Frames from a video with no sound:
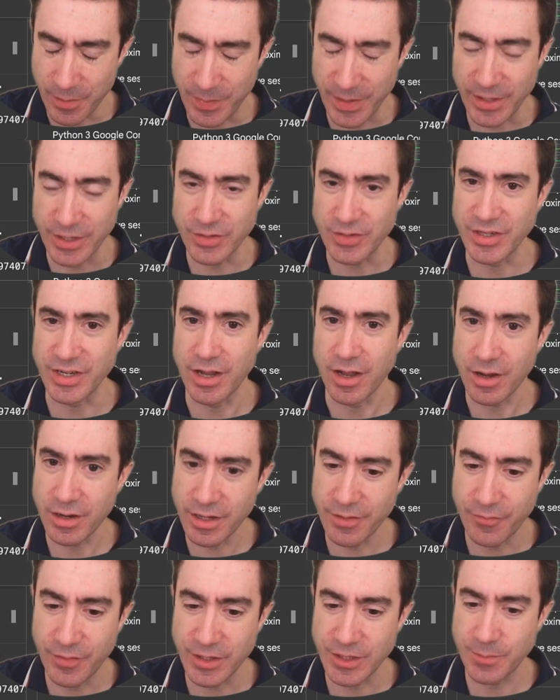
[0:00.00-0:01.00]
about using
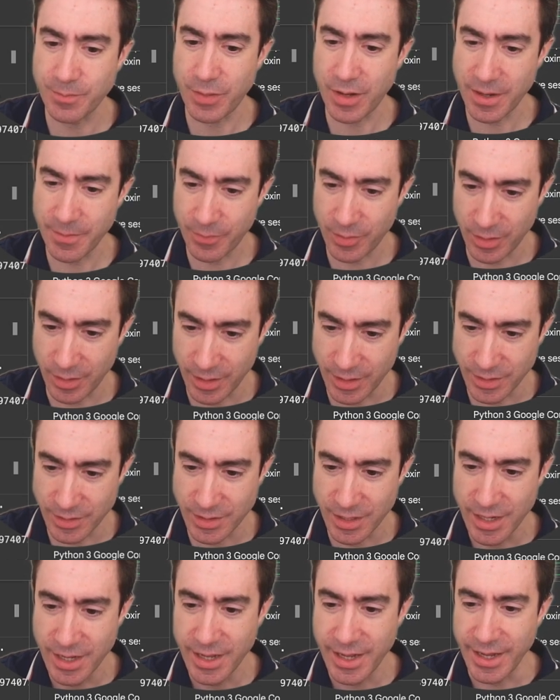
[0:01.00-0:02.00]
Hugging Face
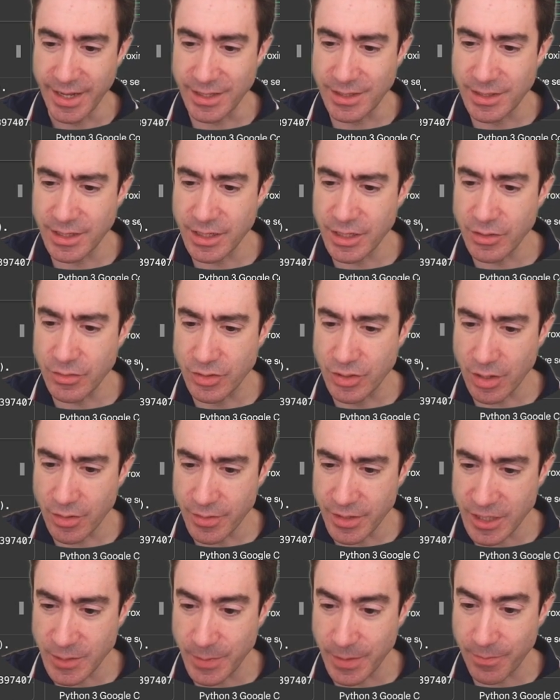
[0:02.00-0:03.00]
pipelines, it's that you
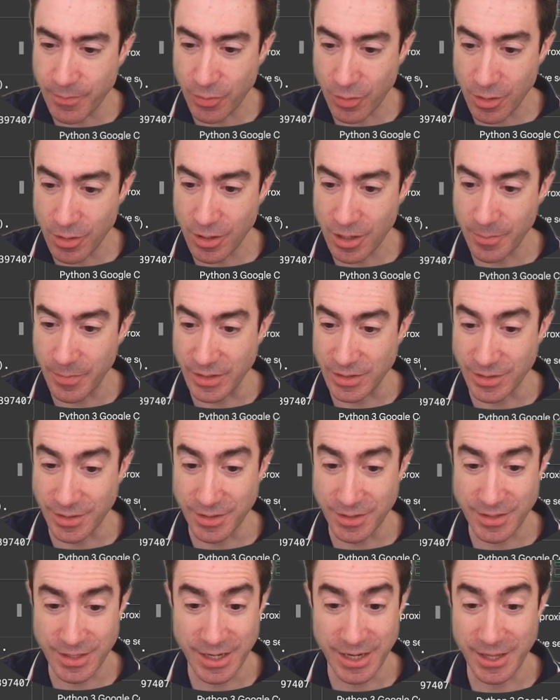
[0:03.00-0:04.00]
don't need to be a programmer to
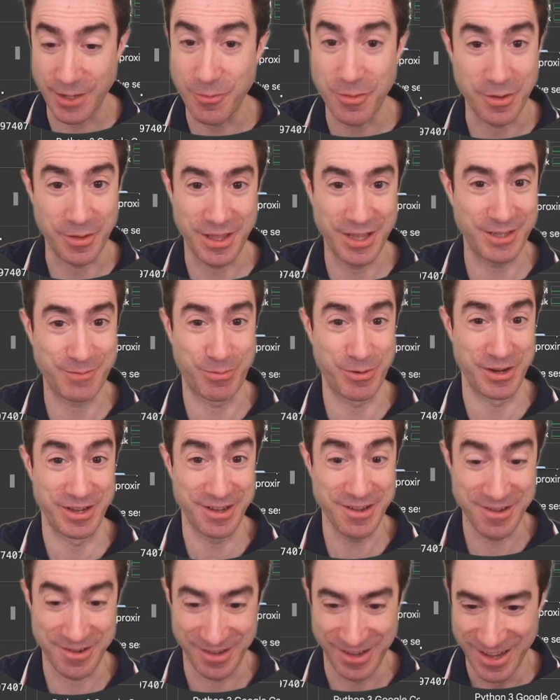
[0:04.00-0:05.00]
understand how they work. That's pretty
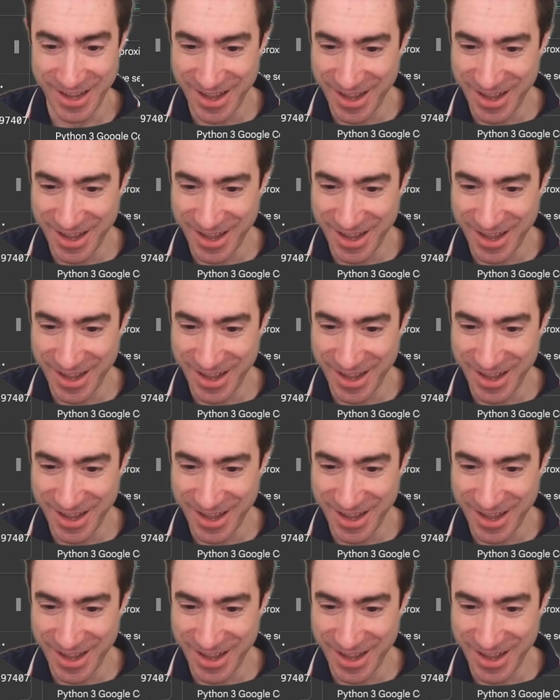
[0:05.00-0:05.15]
good.